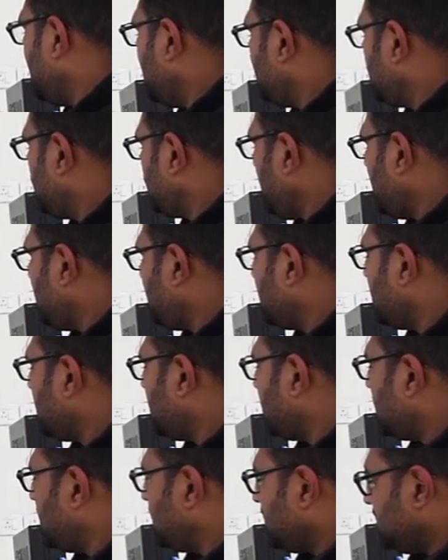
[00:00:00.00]
ahead to
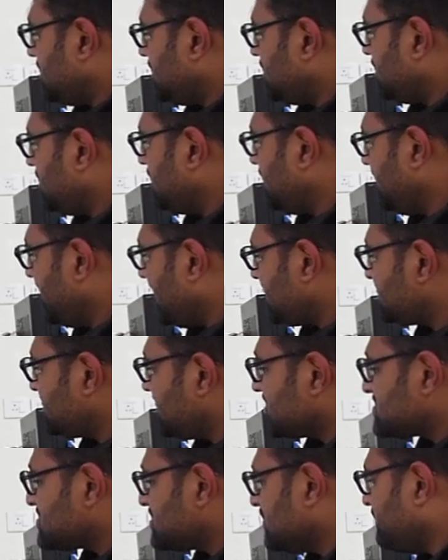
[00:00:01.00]
our next
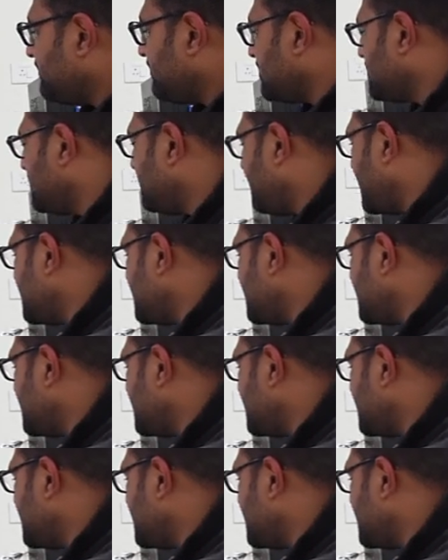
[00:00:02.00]
sensor for the